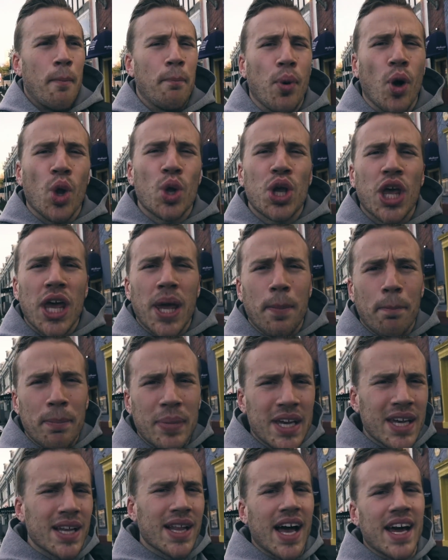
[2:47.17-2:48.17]
bulking
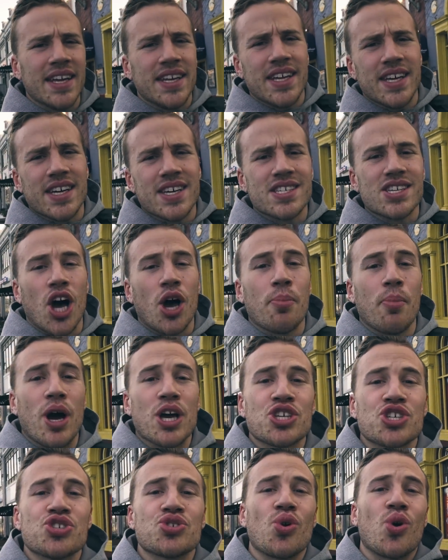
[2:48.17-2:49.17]
meal ideas on
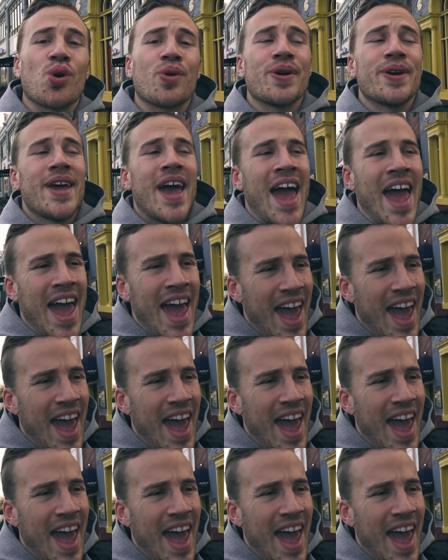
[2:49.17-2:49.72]
my story